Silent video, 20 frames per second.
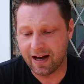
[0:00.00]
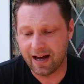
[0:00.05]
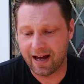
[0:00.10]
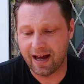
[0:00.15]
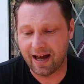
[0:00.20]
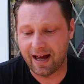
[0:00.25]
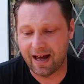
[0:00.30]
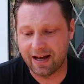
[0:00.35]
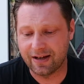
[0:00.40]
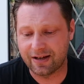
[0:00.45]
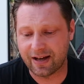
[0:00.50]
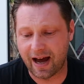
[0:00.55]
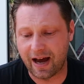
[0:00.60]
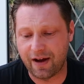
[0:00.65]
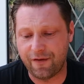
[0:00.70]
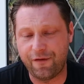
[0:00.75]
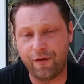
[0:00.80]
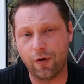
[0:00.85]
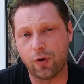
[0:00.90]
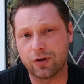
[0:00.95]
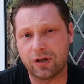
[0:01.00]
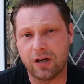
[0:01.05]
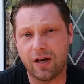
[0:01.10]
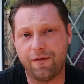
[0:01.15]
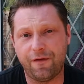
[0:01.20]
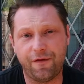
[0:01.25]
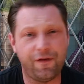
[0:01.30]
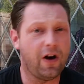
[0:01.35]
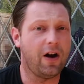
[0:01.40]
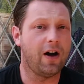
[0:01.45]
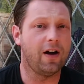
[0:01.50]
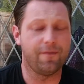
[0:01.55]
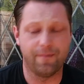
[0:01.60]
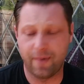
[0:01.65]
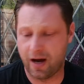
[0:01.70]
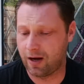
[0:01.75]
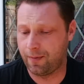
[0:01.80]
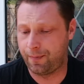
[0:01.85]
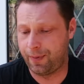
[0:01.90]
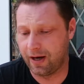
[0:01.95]
It is a 45
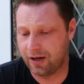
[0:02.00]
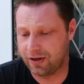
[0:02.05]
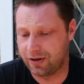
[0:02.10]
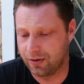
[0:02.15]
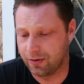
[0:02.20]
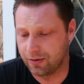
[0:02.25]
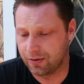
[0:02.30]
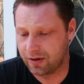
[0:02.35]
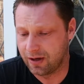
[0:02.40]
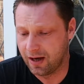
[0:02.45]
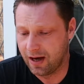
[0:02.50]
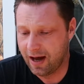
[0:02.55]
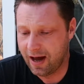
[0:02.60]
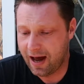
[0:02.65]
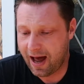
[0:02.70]
megapixels